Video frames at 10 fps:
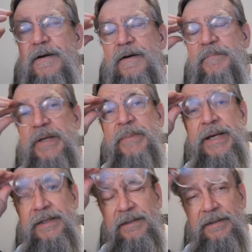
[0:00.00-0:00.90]
big
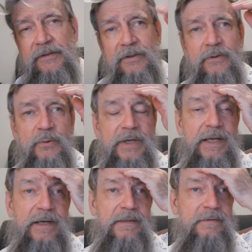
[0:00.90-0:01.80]
band leader who
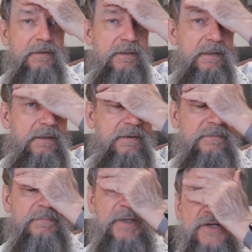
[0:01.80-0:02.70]
had a
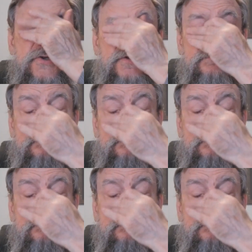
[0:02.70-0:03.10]
bunch of,